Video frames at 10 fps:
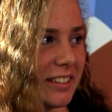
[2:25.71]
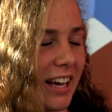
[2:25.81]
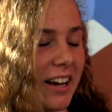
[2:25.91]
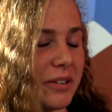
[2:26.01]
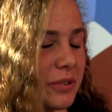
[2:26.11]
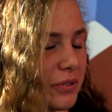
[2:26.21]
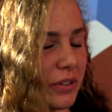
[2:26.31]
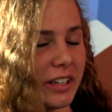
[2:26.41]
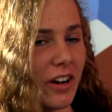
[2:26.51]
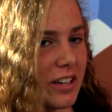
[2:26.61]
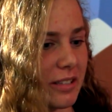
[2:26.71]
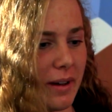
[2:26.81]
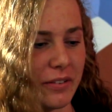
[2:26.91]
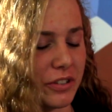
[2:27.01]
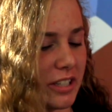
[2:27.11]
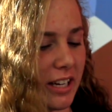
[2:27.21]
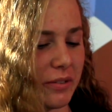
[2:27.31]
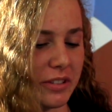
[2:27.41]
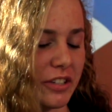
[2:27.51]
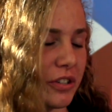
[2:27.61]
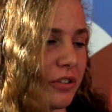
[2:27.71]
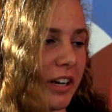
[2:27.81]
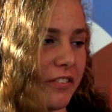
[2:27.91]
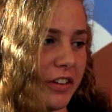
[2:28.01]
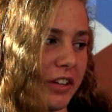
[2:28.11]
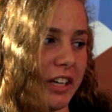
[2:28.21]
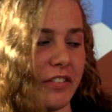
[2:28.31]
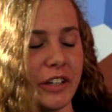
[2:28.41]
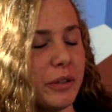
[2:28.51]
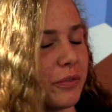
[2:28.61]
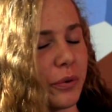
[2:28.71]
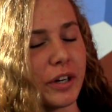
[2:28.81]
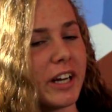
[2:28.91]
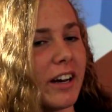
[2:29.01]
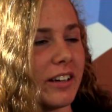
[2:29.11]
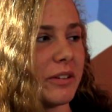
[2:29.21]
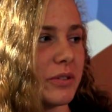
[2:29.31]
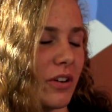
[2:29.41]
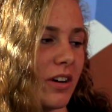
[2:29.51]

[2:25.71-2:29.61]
Yeah, it was really awesome after state. It was such a great feeling of euphoria, and it was